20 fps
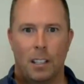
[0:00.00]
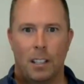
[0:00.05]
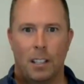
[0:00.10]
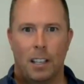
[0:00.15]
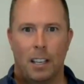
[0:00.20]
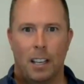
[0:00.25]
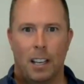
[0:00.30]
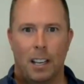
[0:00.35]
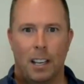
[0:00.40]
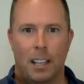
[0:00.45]

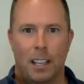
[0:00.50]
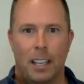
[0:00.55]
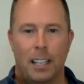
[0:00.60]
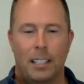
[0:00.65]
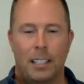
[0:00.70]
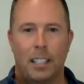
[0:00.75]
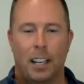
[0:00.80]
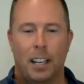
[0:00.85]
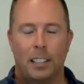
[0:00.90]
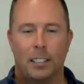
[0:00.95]
Yeah,
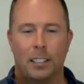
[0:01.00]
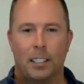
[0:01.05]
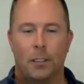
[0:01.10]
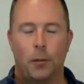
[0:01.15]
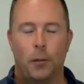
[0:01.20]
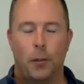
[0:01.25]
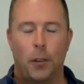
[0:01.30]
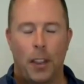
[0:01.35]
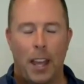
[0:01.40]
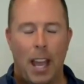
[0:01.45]
it does.
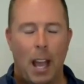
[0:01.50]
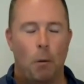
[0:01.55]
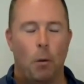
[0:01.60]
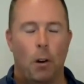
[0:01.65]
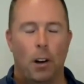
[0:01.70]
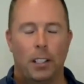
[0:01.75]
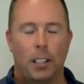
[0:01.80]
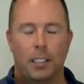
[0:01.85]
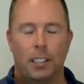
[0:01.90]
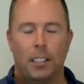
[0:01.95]
And for that
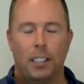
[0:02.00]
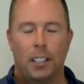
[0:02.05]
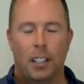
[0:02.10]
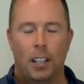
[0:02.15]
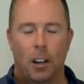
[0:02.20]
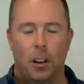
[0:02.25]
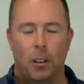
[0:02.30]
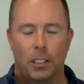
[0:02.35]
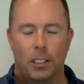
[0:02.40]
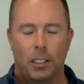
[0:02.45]
one,
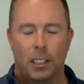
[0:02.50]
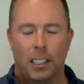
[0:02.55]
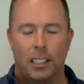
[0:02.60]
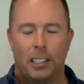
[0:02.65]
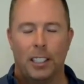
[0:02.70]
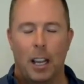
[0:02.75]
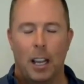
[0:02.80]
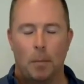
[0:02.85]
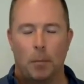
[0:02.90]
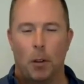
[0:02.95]
is an
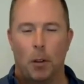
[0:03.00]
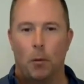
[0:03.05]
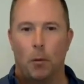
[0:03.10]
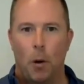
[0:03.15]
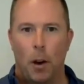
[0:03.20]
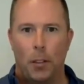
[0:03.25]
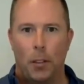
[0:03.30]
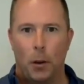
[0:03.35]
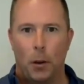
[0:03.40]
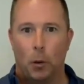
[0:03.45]
example of
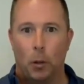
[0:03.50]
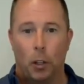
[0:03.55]
one, they were